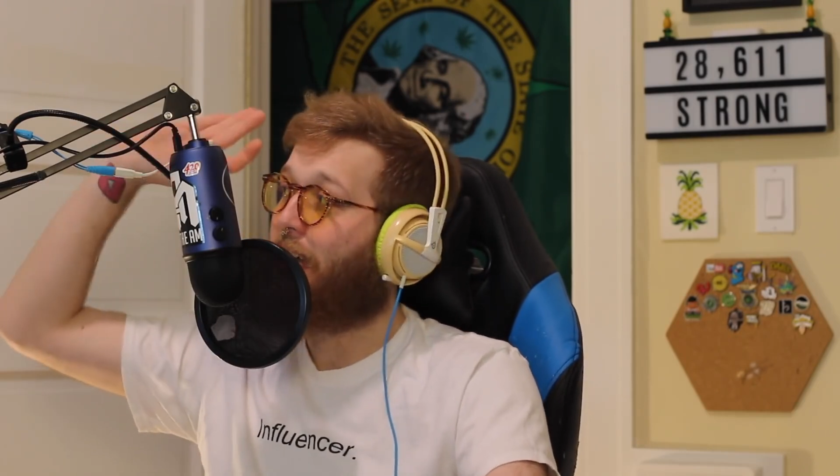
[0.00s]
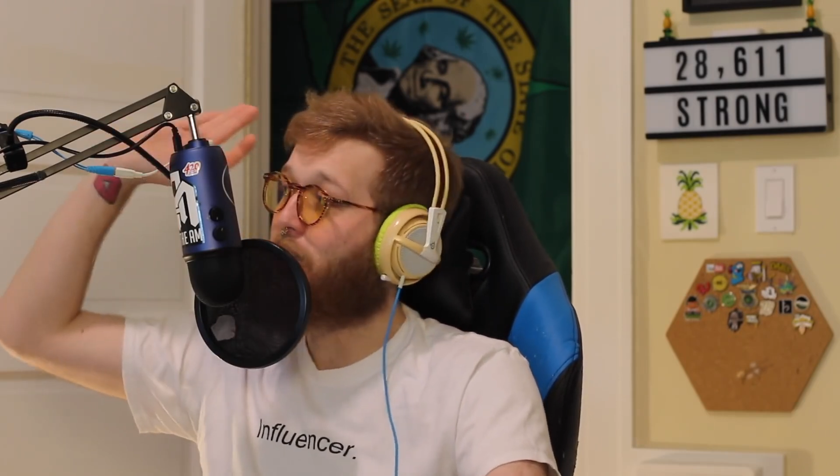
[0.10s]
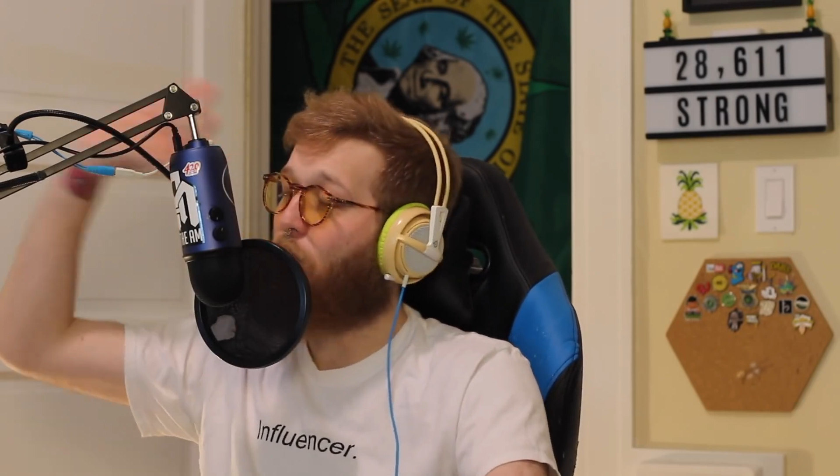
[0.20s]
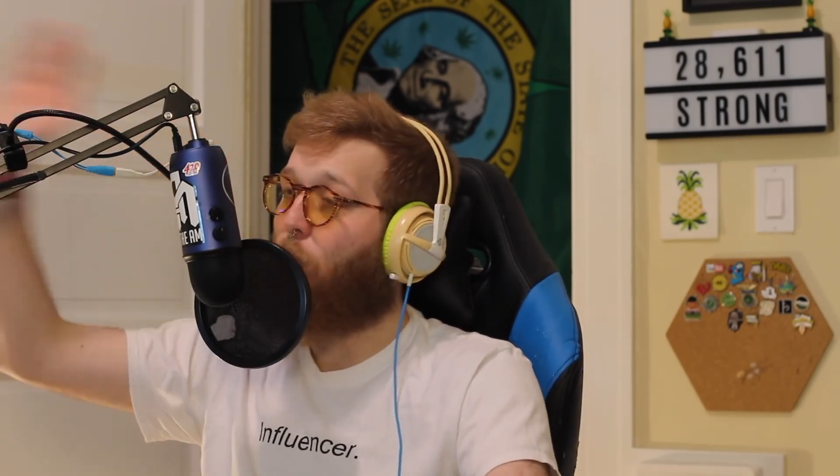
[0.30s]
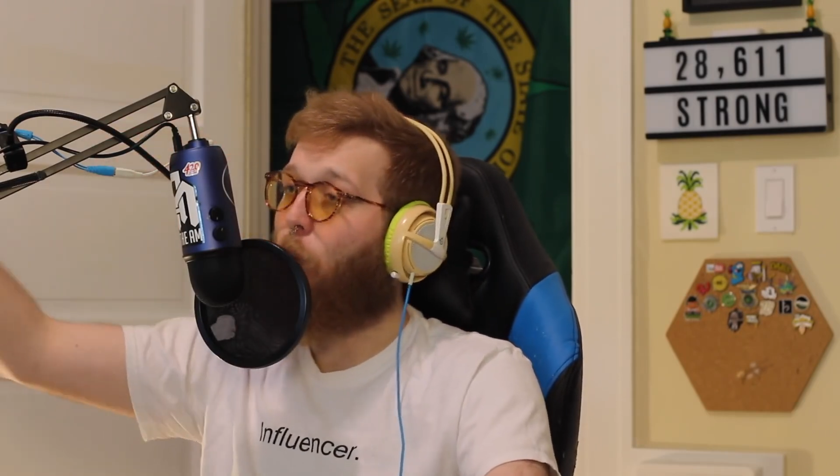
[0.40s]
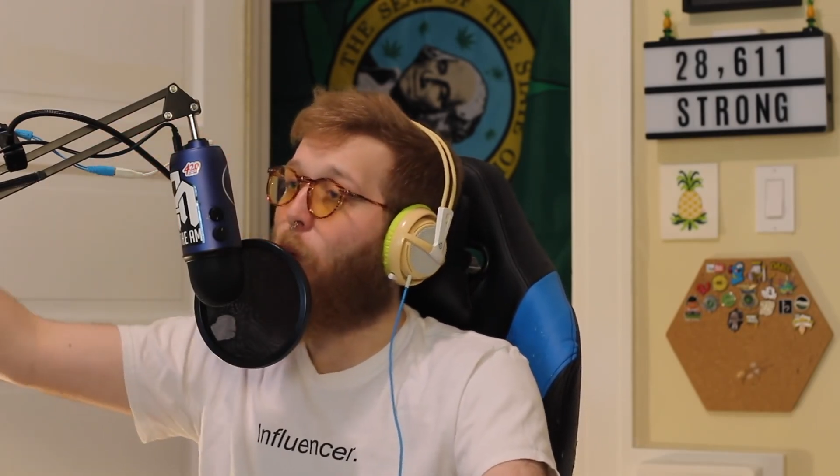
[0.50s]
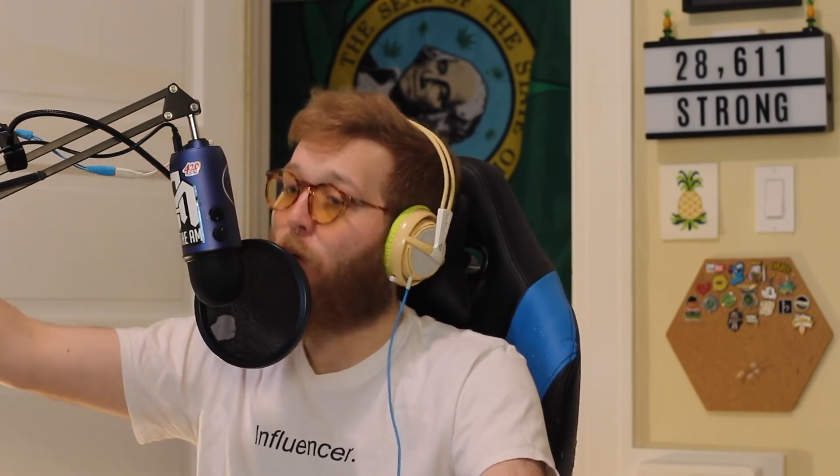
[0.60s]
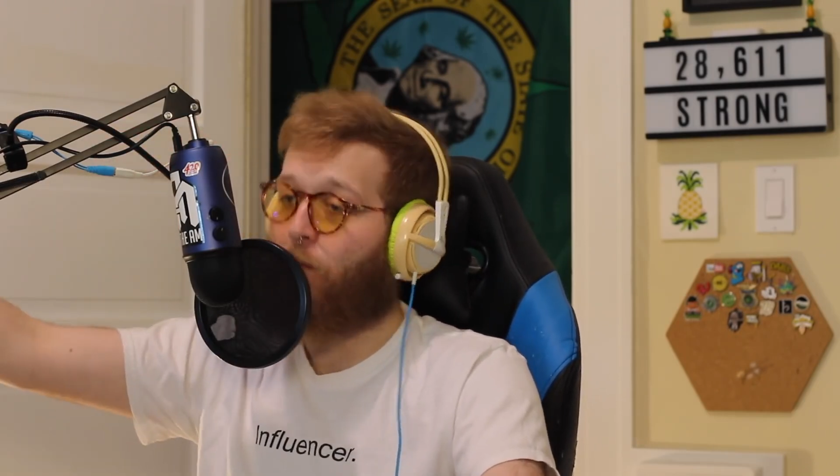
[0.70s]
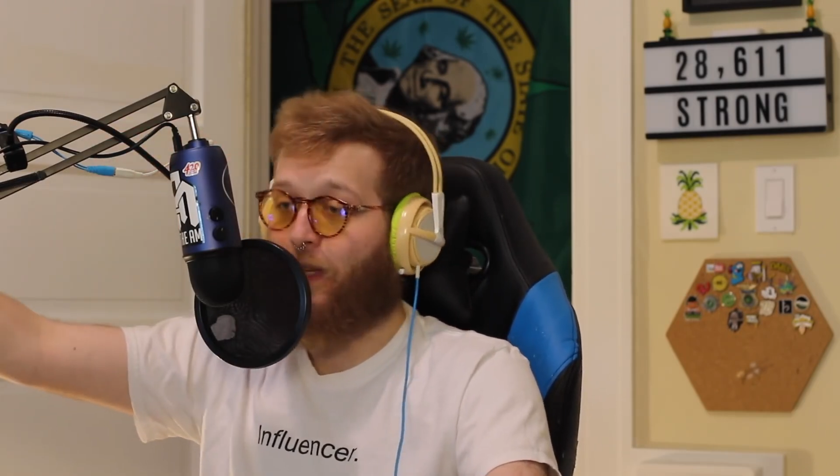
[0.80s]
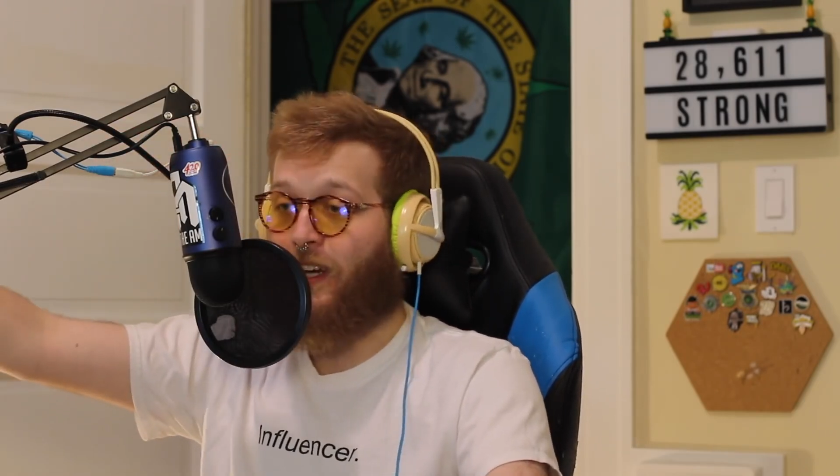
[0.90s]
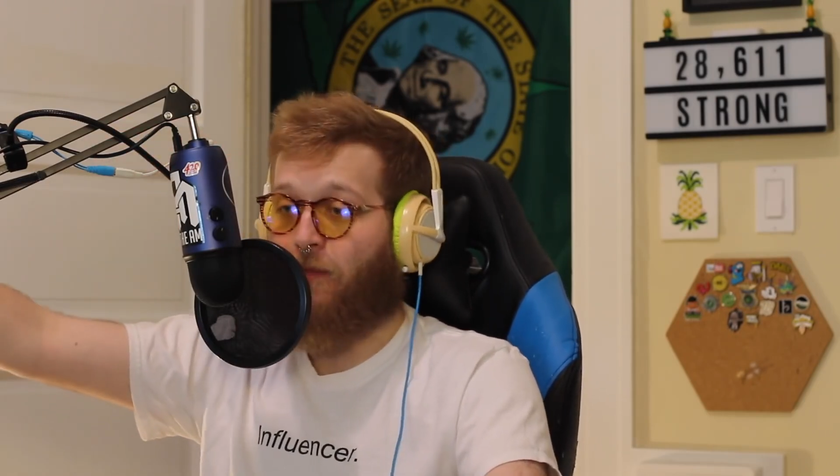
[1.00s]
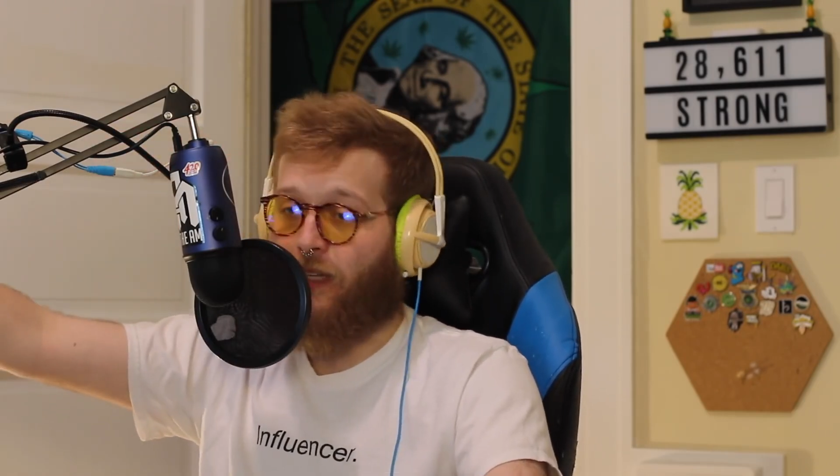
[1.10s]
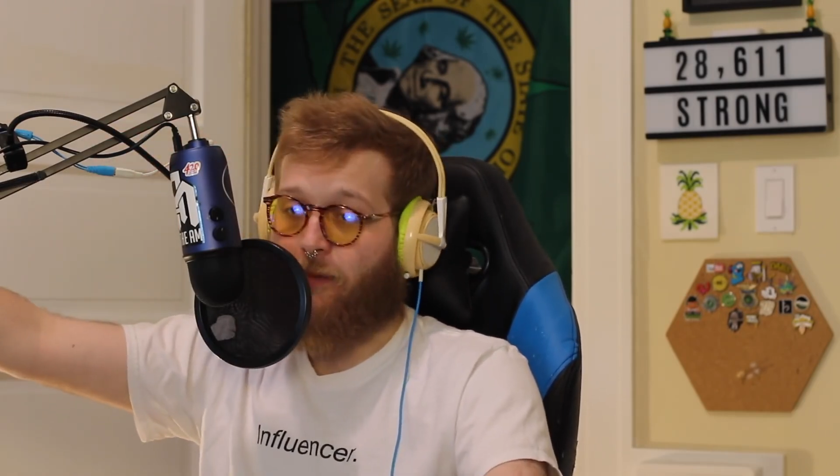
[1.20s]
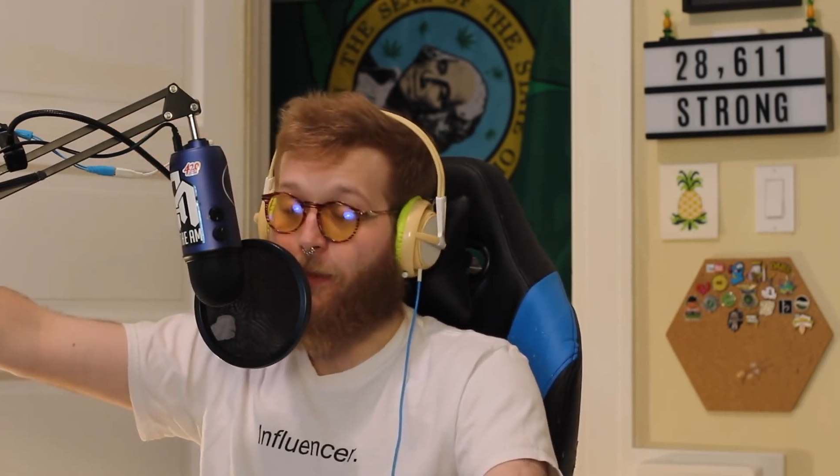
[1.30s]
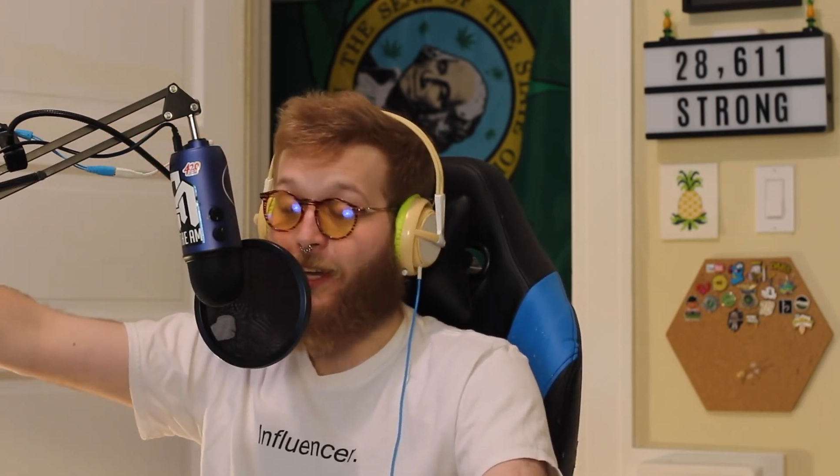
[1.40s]
is horribly,
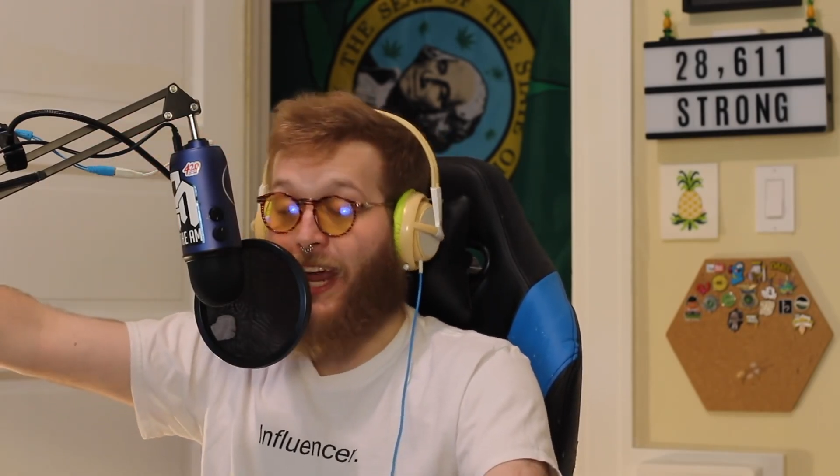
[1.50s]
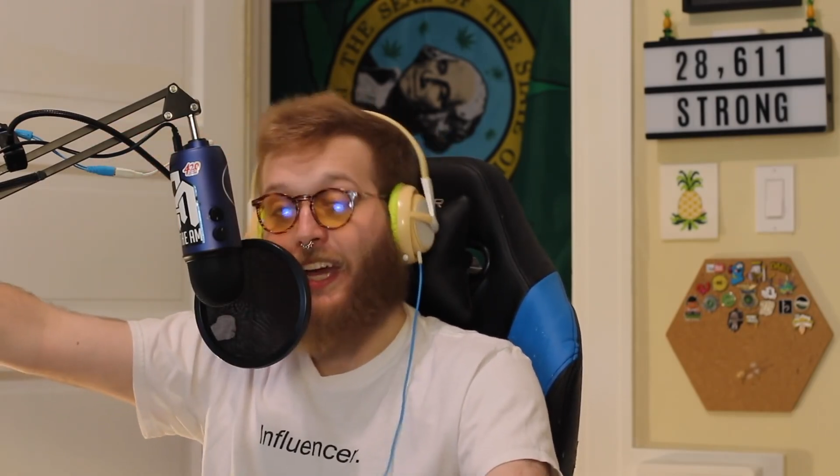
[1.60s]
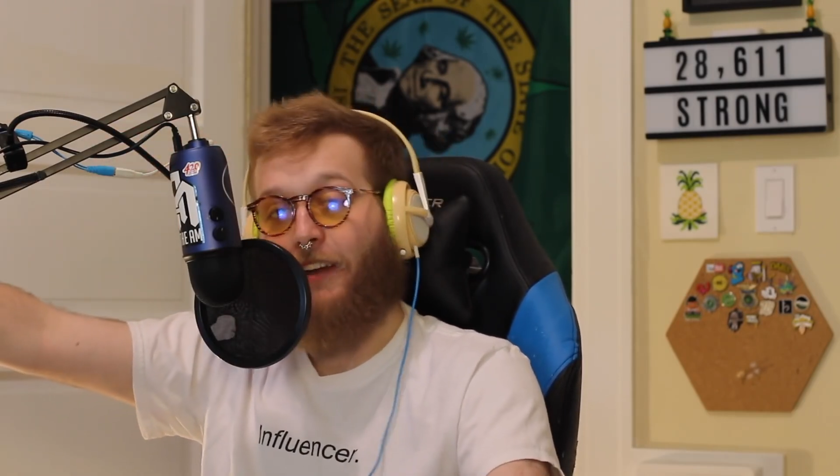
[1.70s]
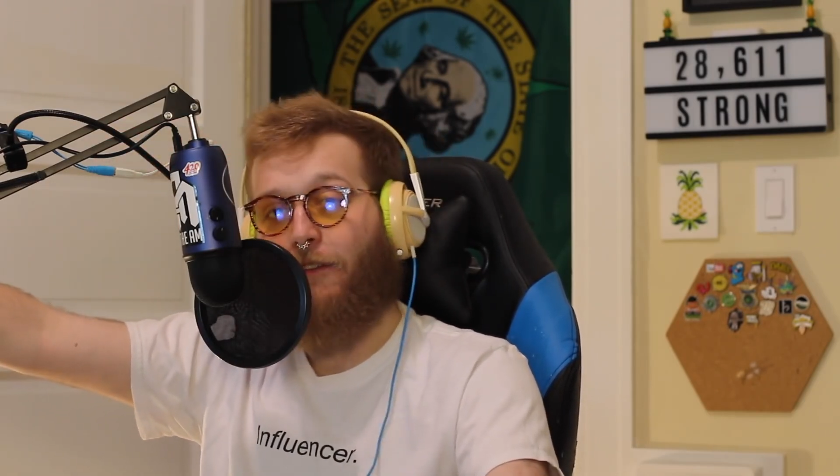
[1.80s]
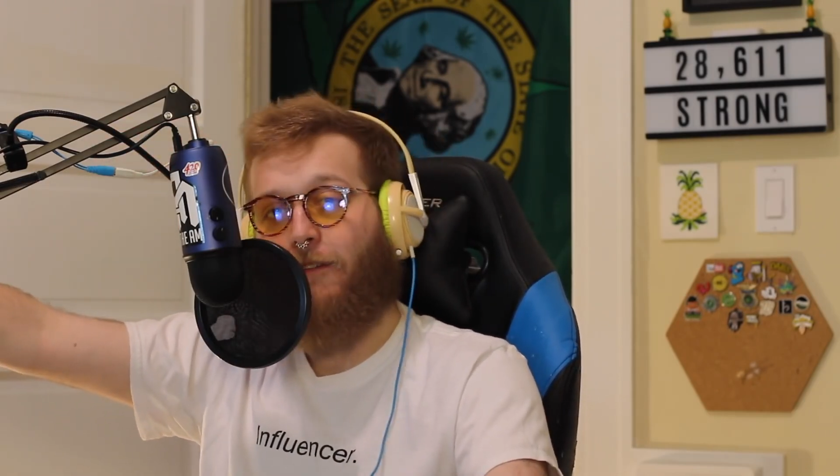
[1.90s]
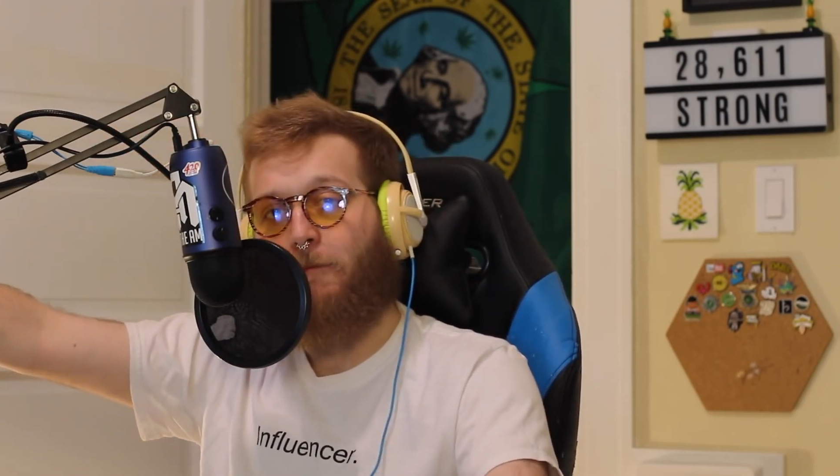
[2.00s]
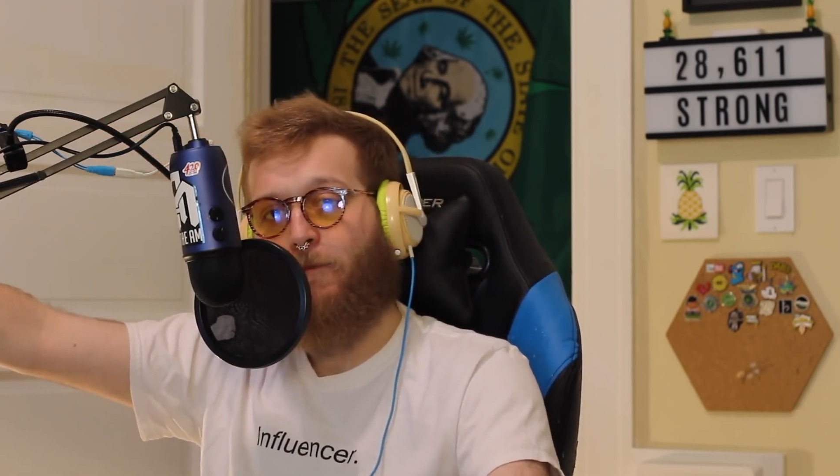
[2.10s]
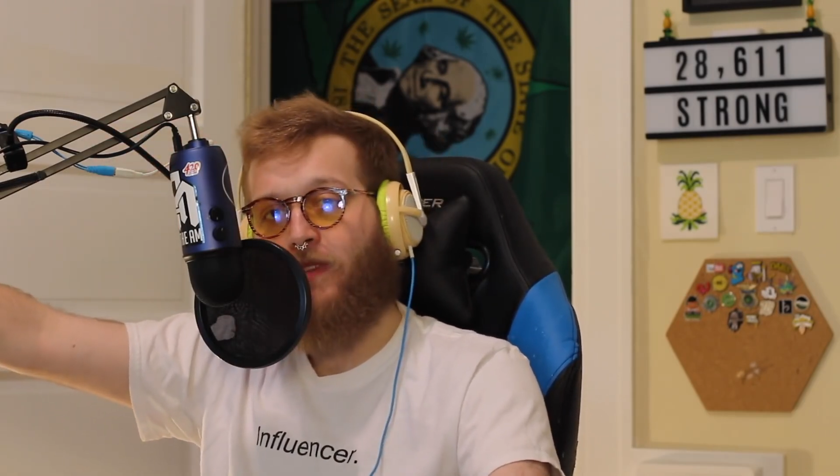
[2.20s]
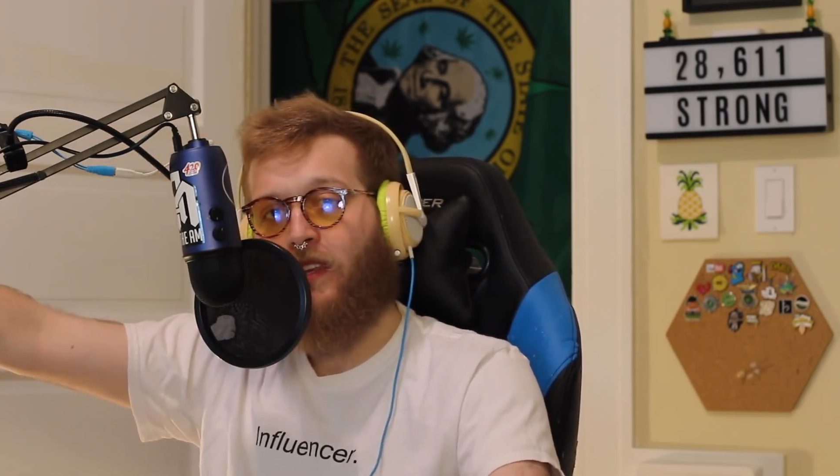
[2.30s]
unbelievably negative.